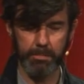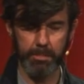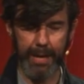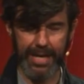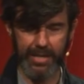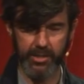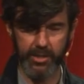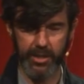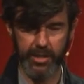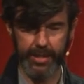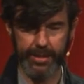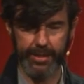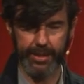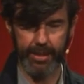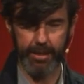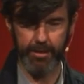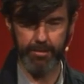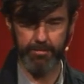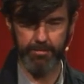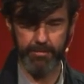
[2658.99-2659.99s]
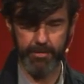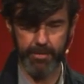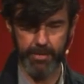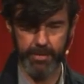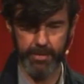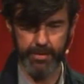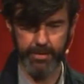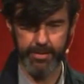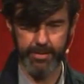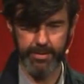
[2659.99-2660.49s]
Passionate Love
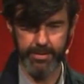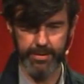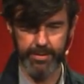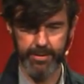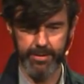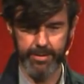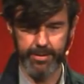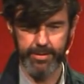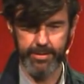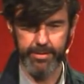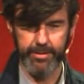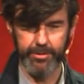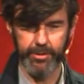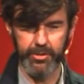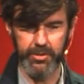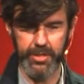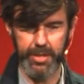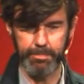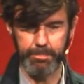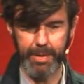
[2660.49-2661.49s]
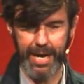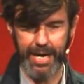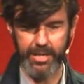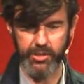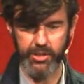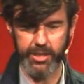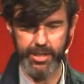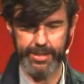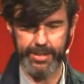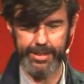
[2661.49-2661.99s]
you see
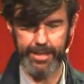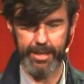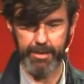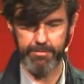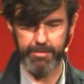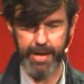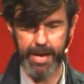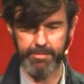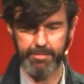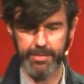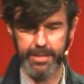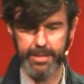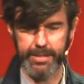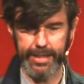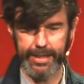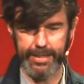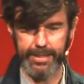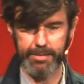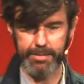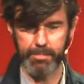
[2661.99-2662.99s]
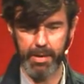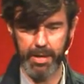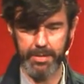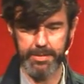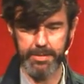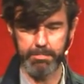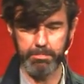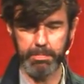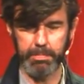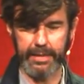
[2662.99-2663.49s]
passionate love after six
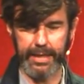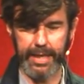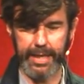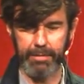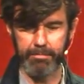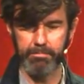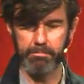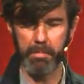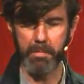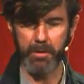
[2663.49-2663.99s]
months being